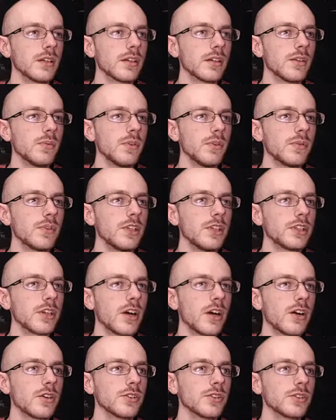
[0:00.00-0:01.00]
can we reach
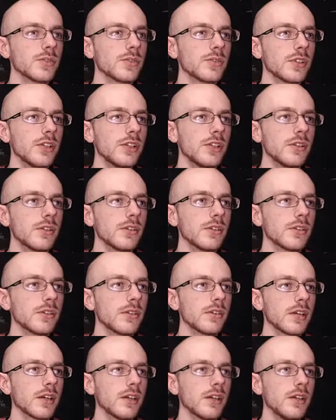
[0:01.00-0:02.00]
ours over here?
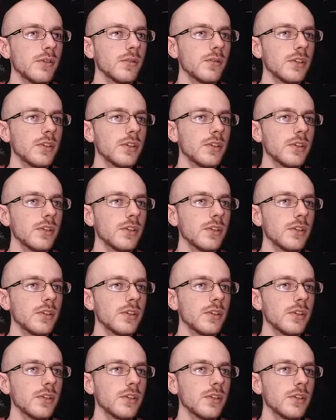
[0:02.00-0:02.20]
Like, he